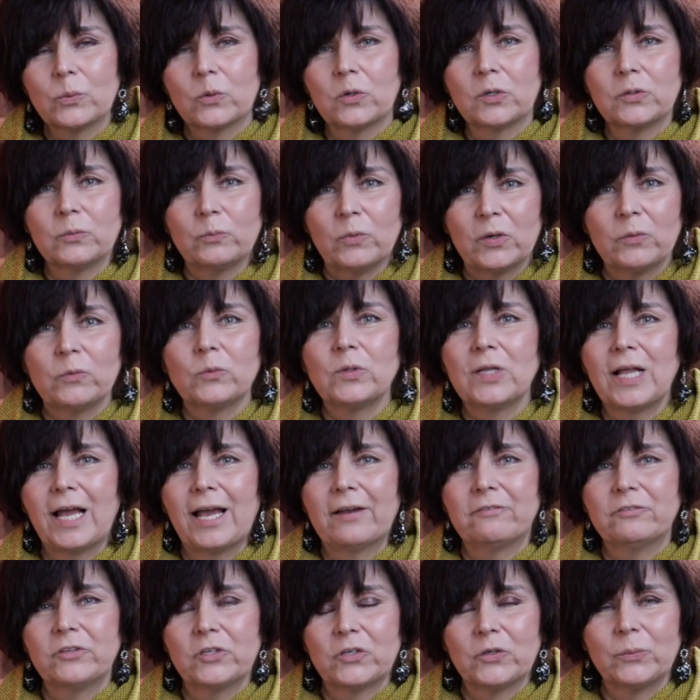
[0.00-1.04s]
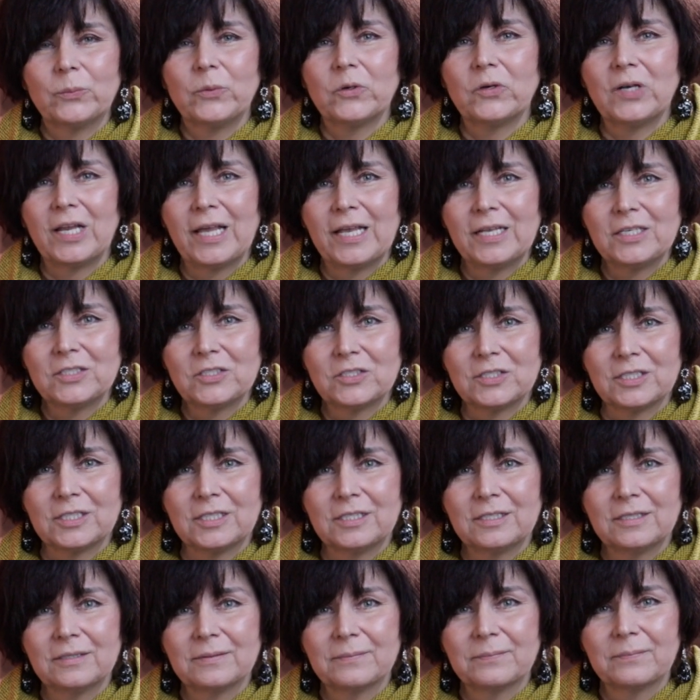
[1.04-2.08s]
world we will have
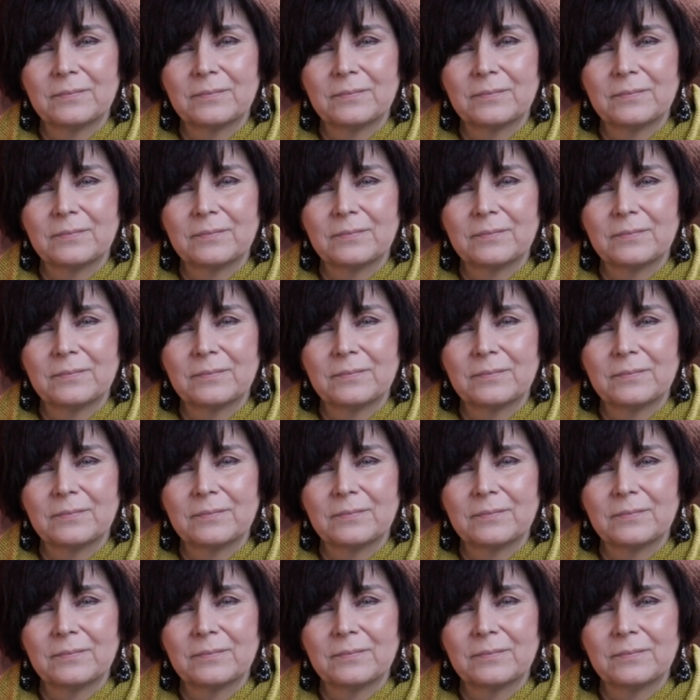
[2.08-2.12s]
tribulation,